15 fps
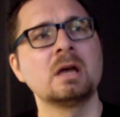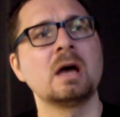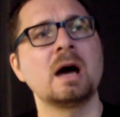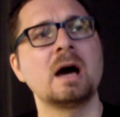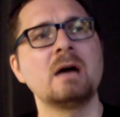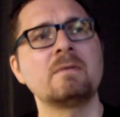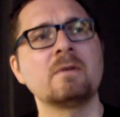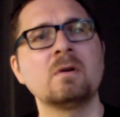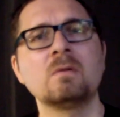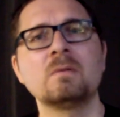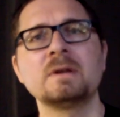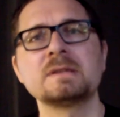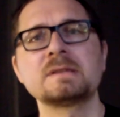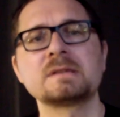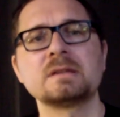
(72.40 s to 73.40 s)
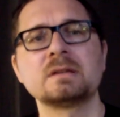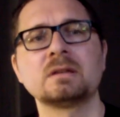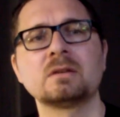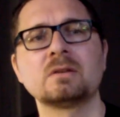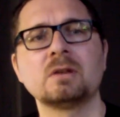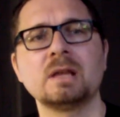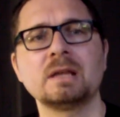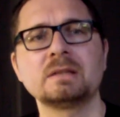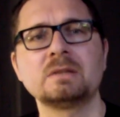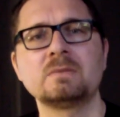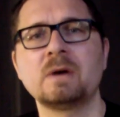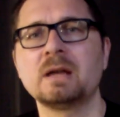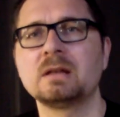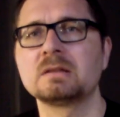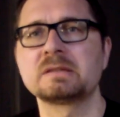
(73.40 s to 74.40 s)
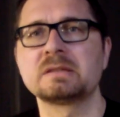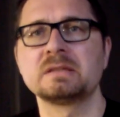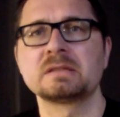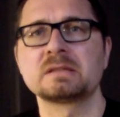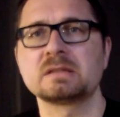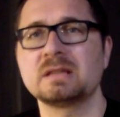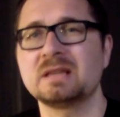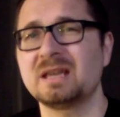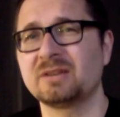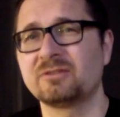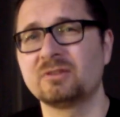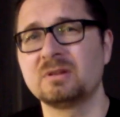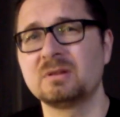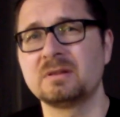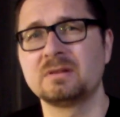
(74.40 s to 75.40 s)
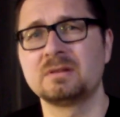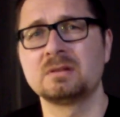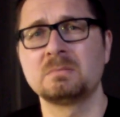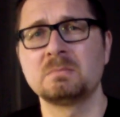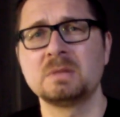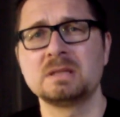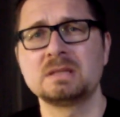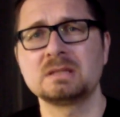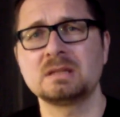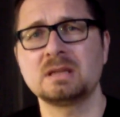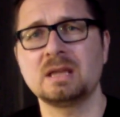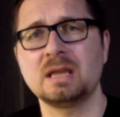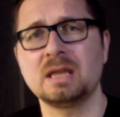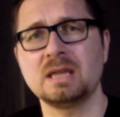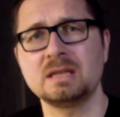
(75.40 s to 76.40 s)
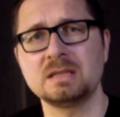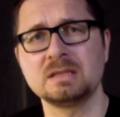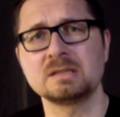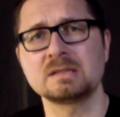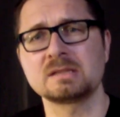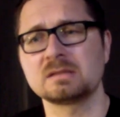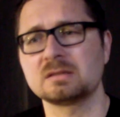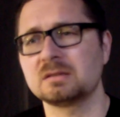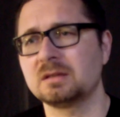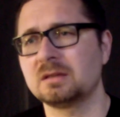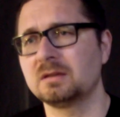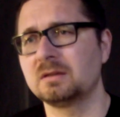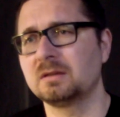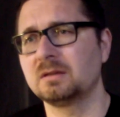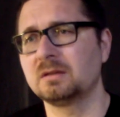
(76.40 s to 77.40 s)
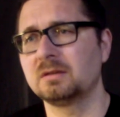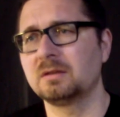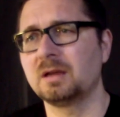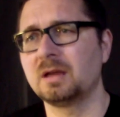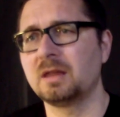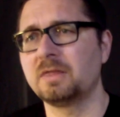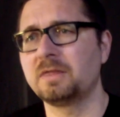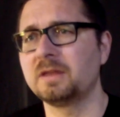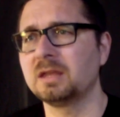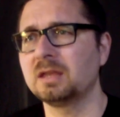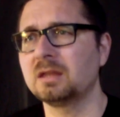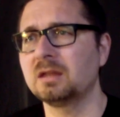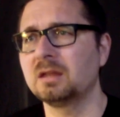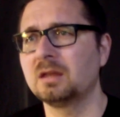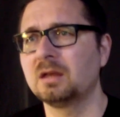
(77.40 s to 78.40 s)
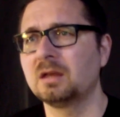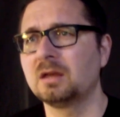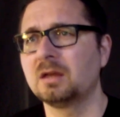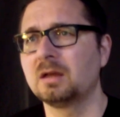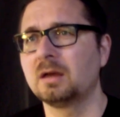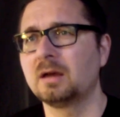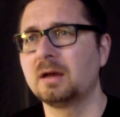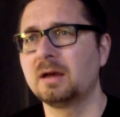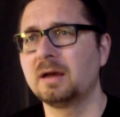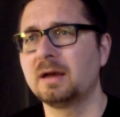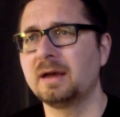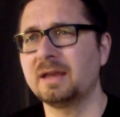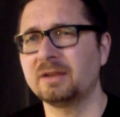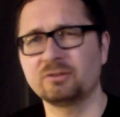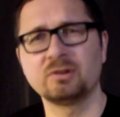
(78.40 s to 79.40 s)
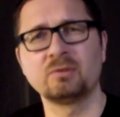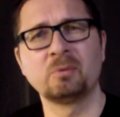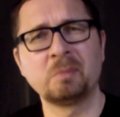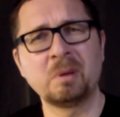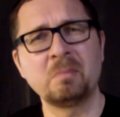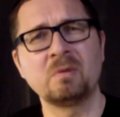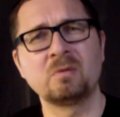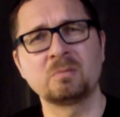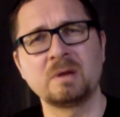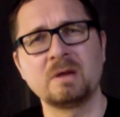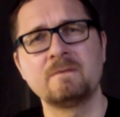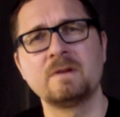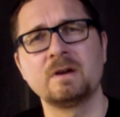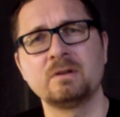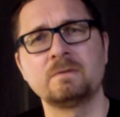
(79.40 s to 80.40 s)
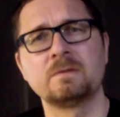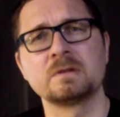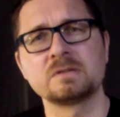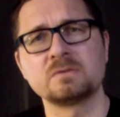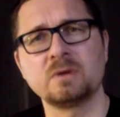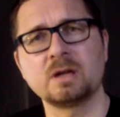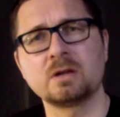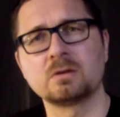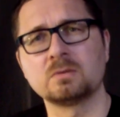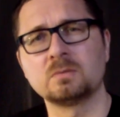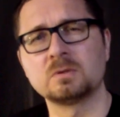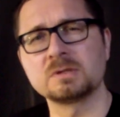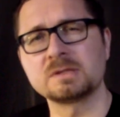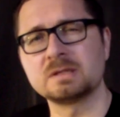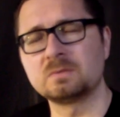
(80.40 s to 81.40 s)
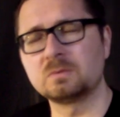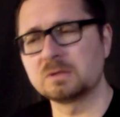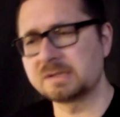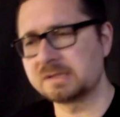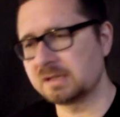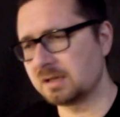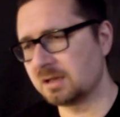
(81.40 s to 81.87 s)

I've always collected vinyl since actually the mid 80s, I think. I actually remember what my very first record was. It was